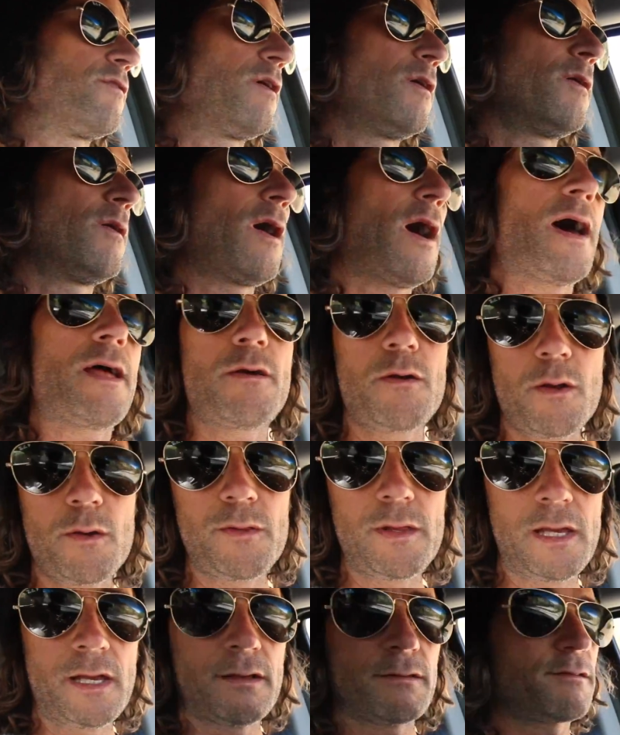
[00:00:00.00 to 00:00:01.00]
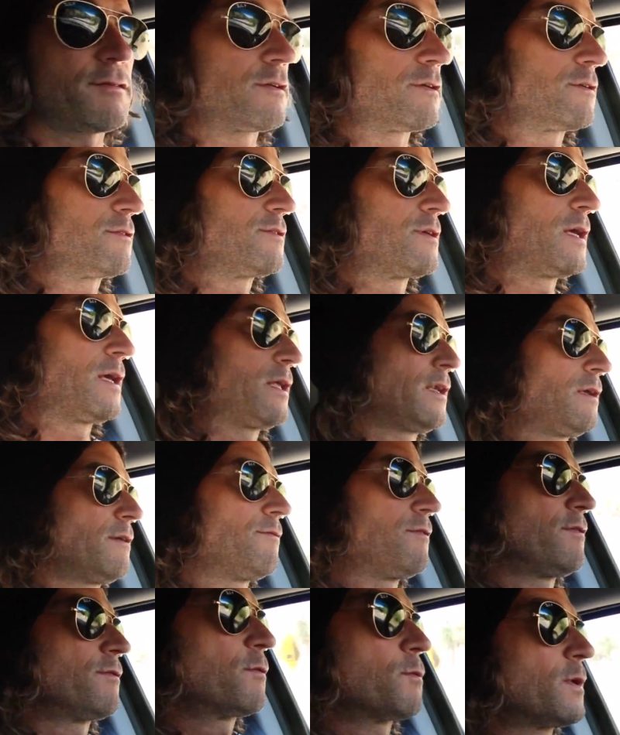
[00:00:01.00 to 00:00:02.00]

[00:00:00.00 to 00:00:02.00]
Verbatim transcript: So I don't know the answer to any of these